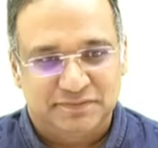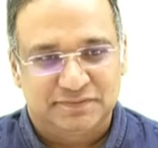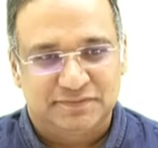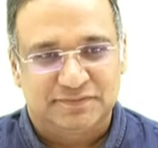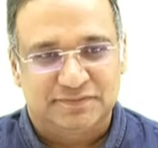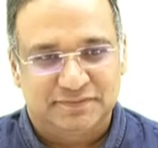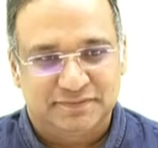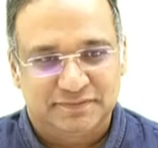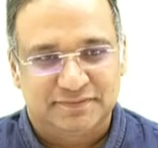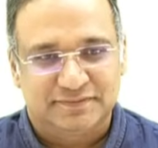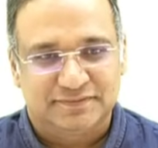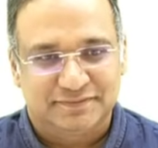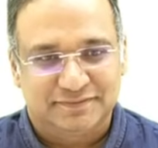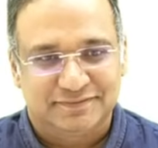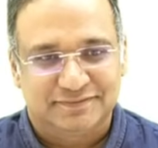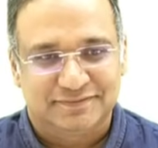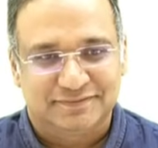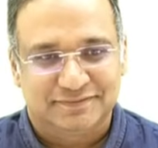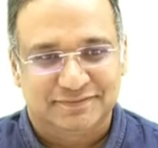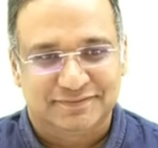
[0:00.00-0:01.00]

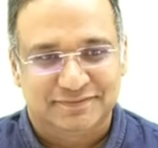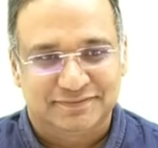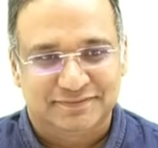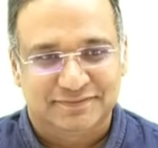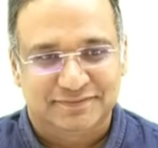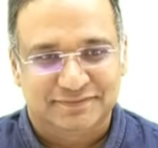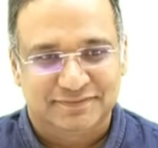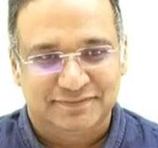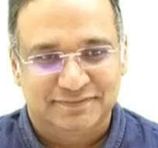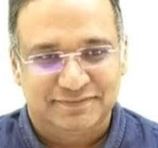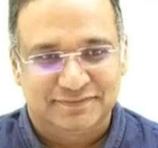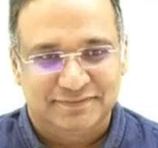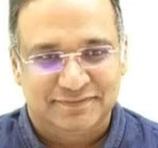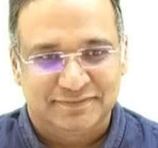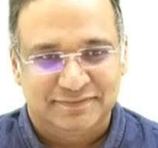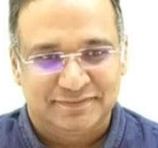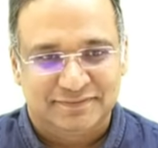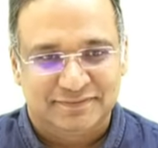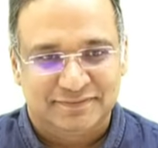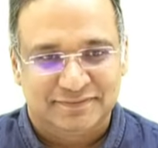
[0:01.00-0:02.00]

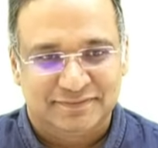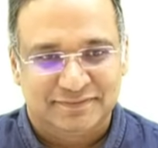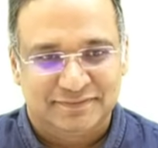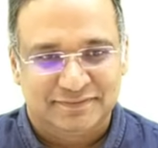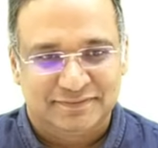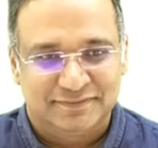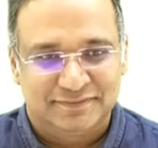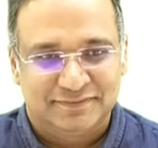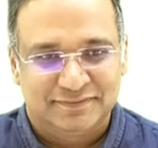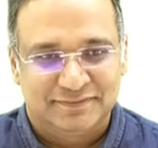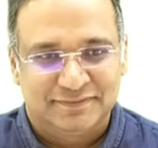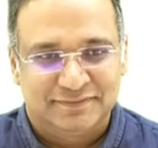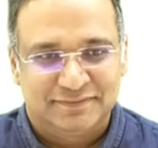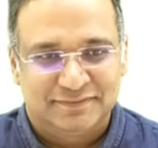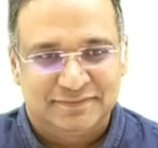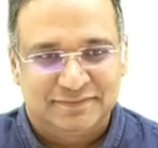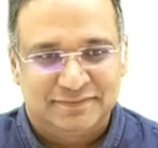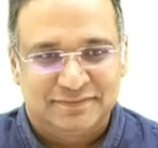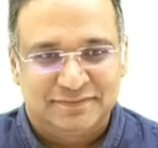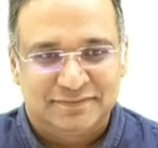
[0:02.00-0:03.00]

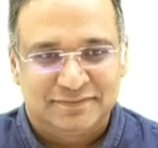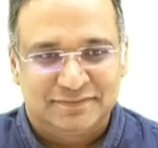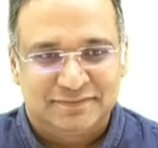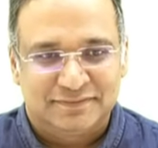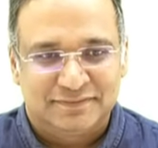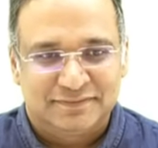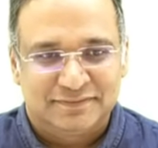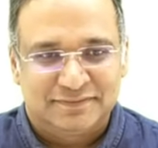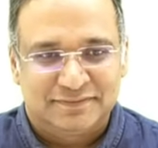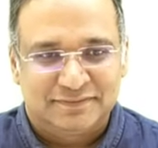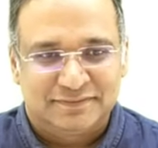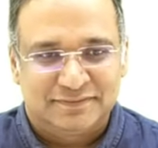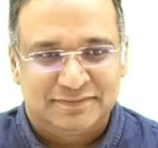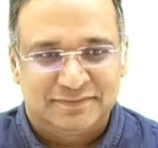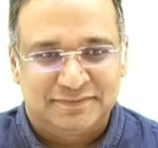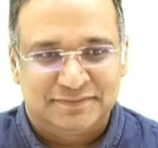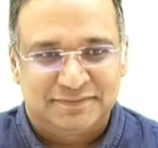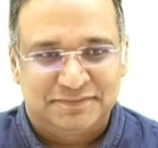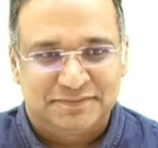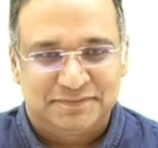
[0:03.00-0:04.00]

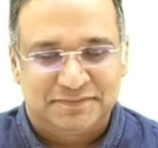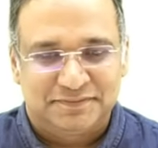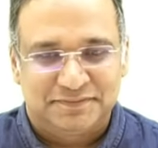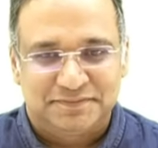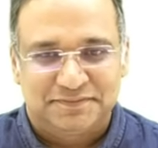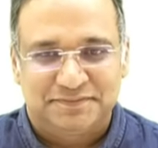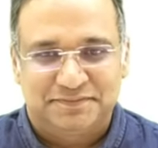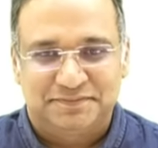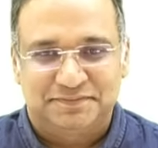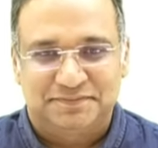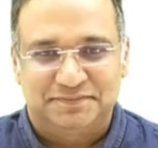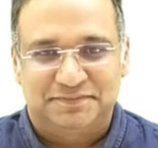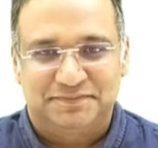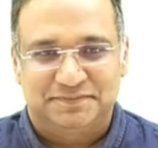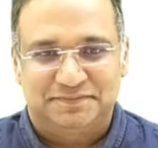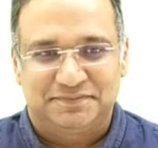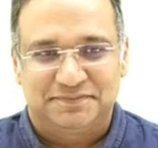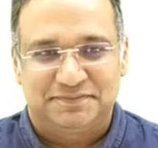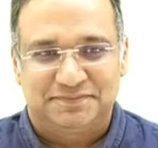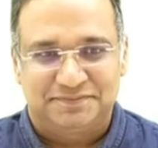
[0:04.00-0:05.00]

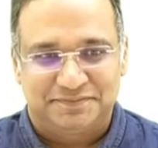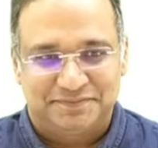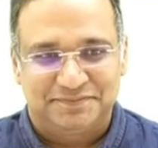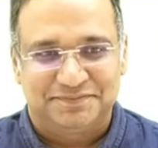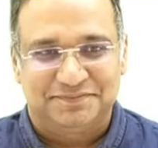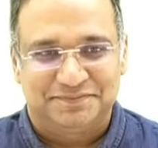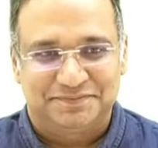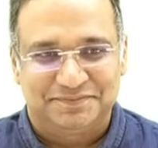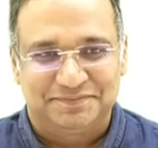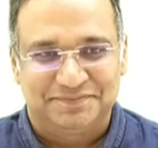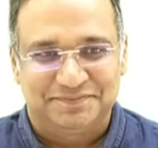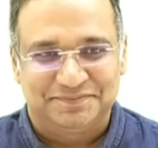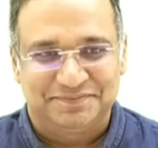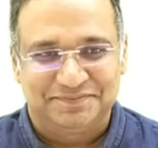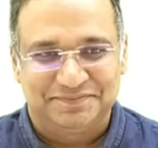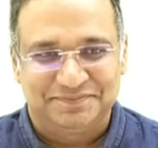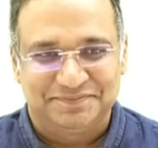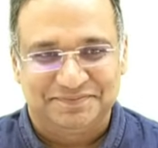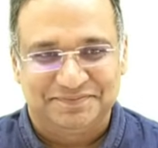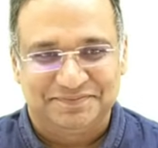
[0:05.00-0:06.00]

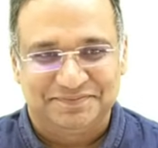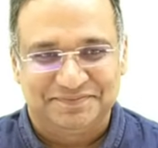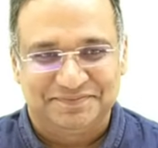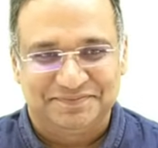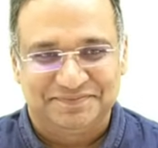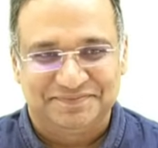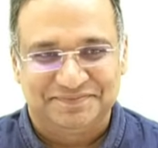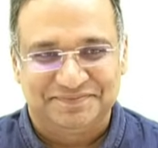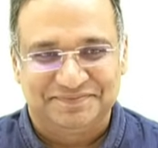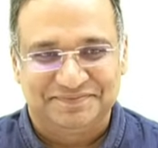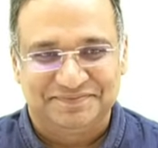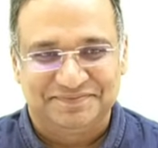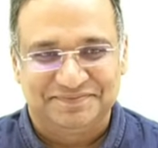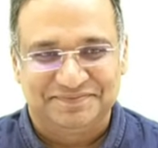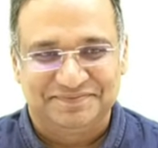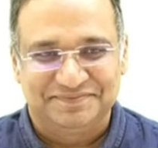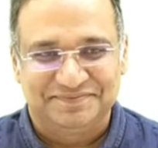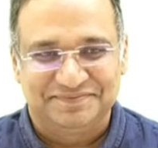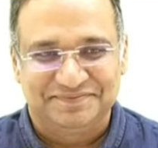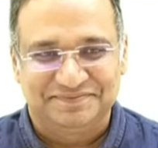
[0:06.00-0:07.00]

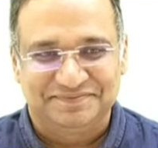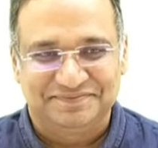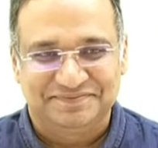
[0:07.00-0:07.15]
This person isn't speaking.